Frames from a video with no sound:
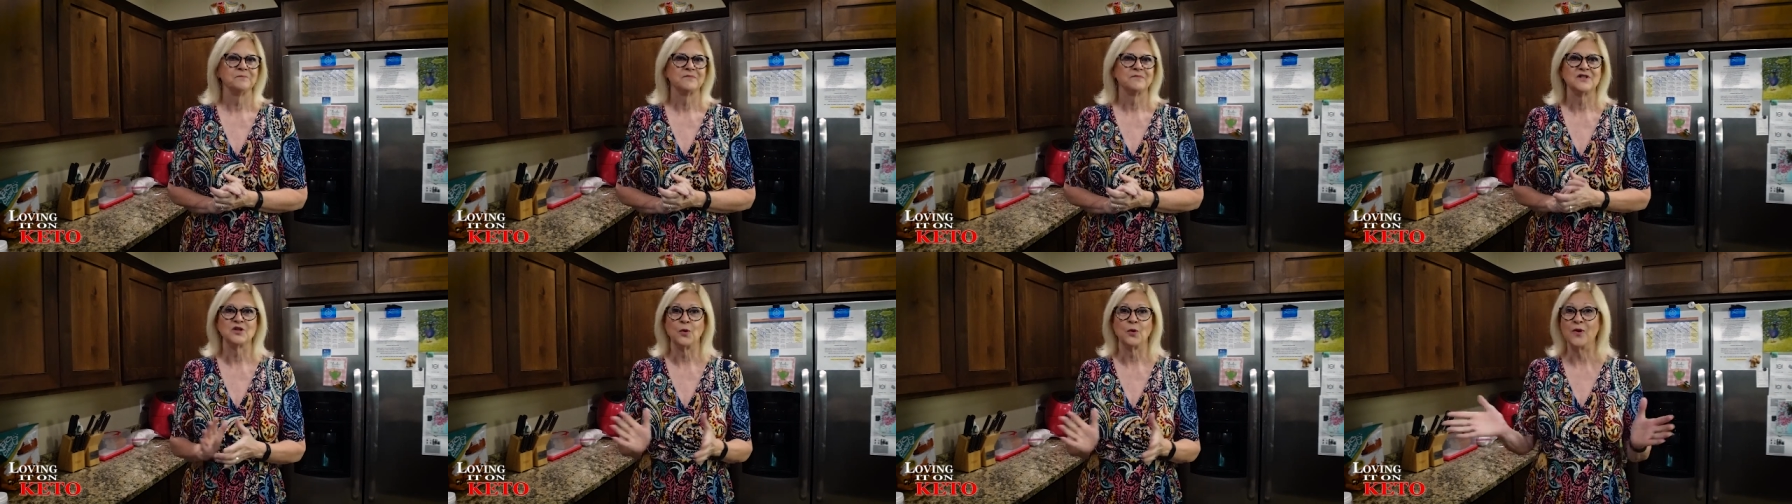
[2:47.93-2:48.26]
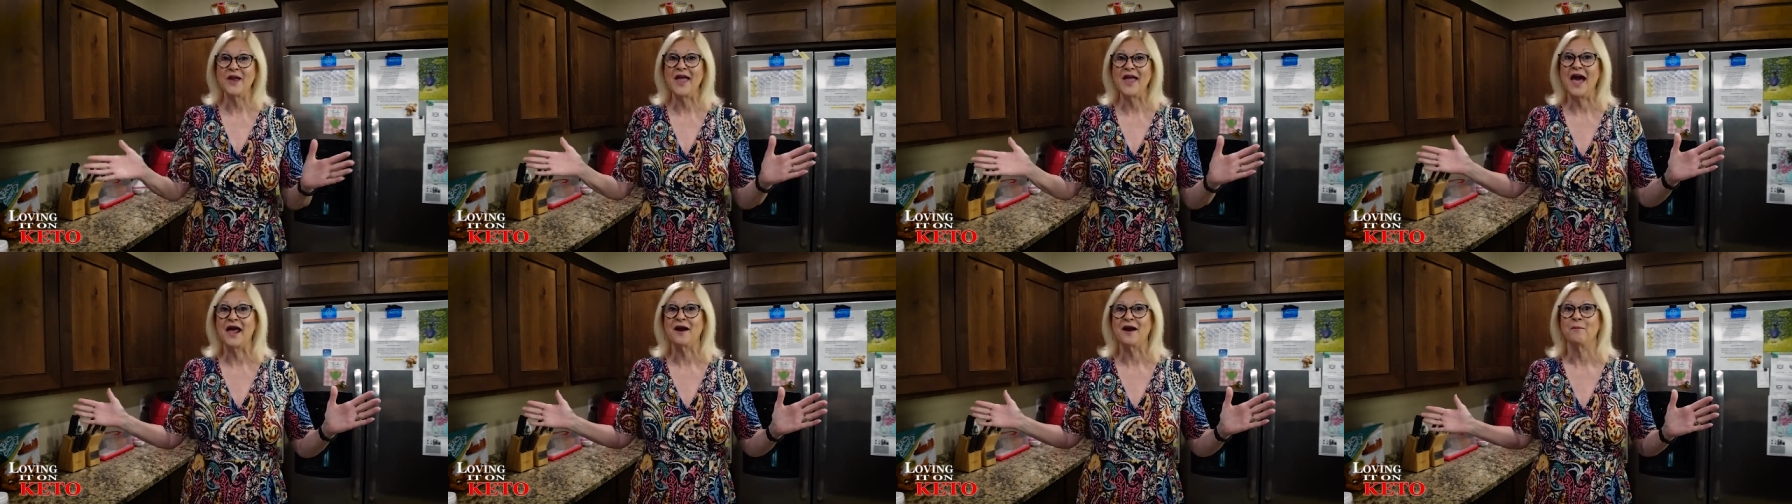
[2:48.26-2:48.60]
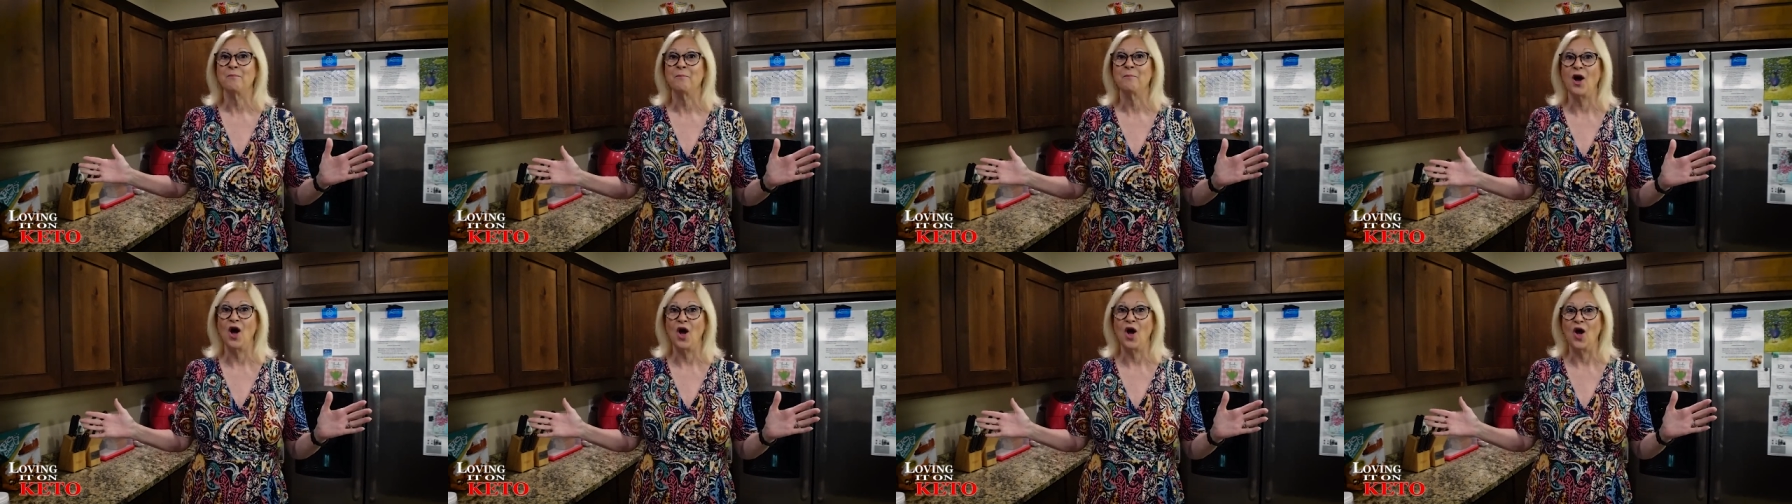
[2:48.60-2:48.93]
So we had
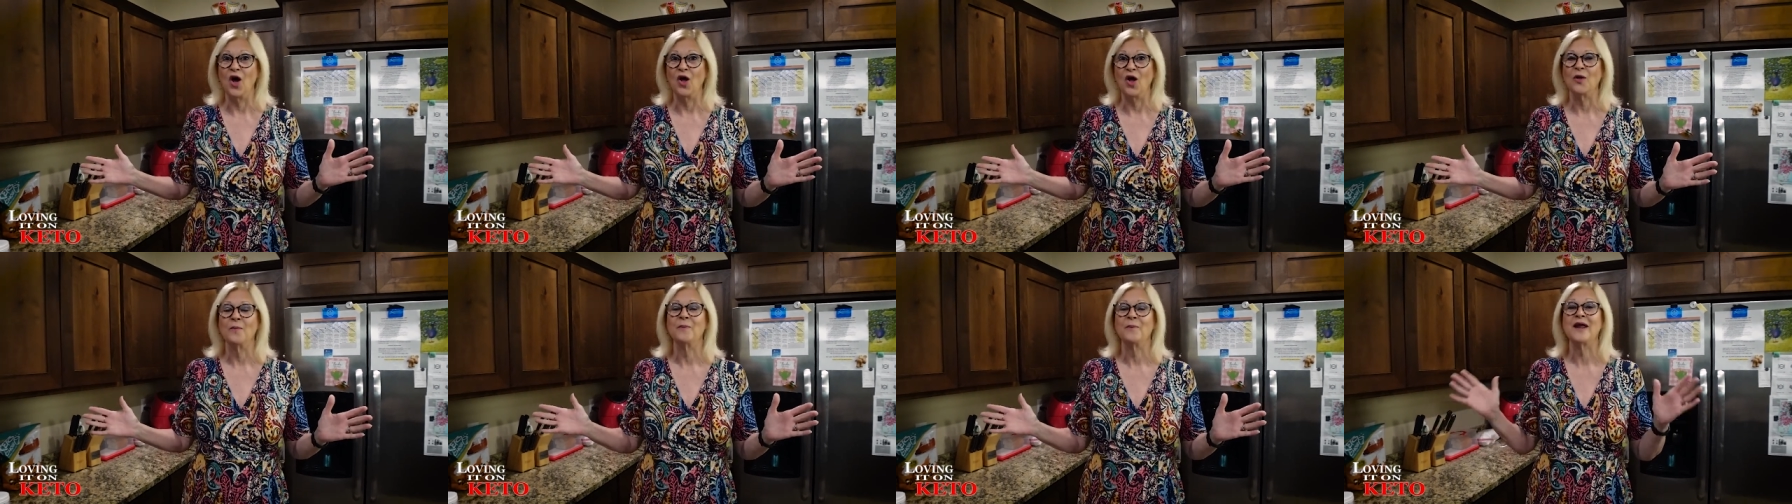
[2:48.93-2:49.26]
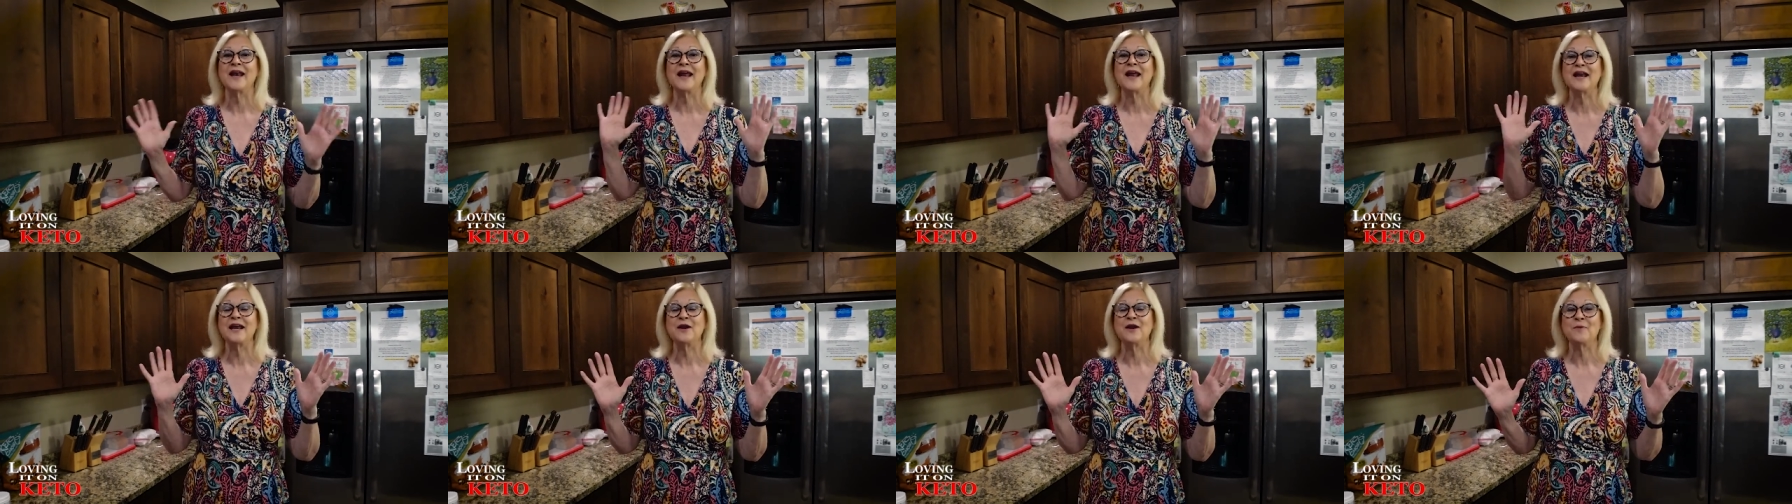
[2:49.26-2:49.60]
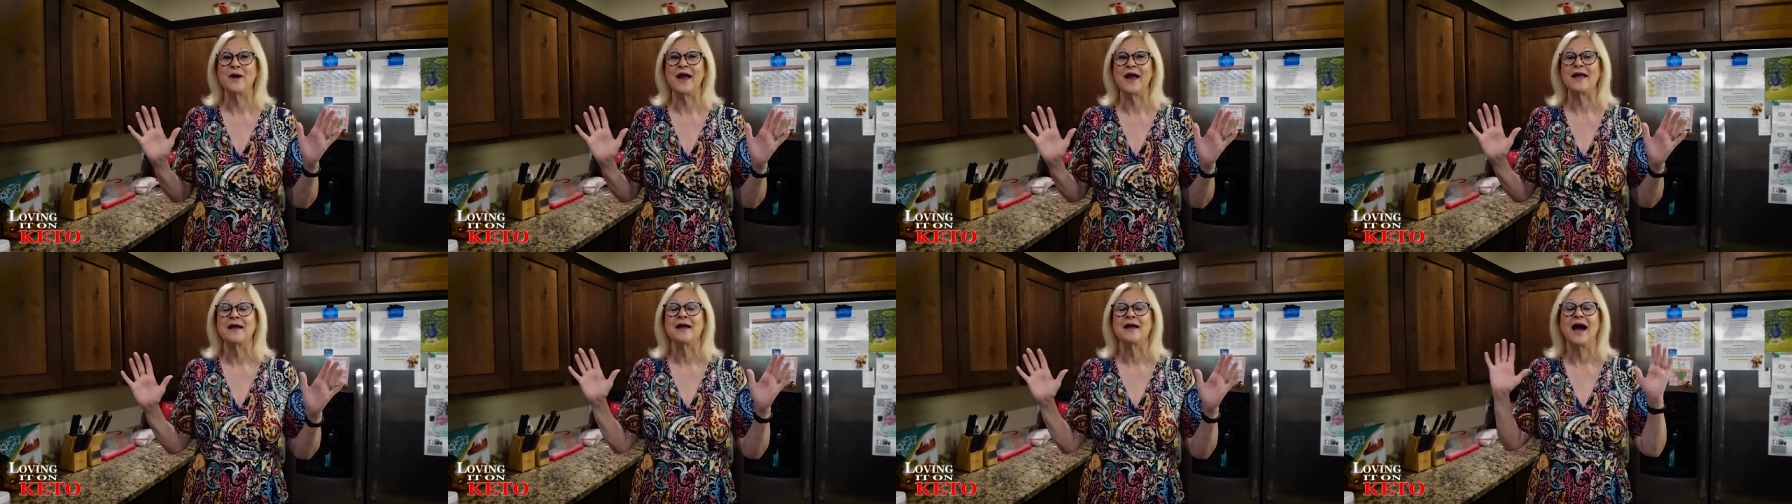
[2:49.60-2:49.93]
a ball. But
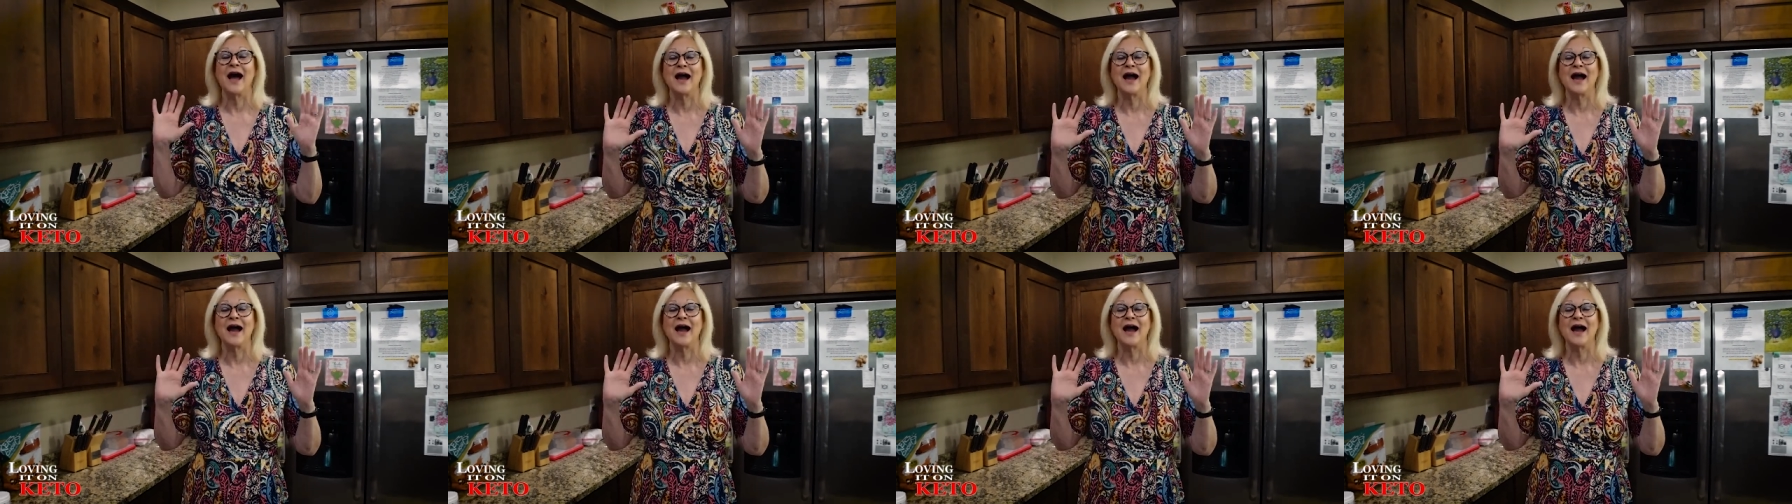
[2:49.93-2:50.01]
anyway,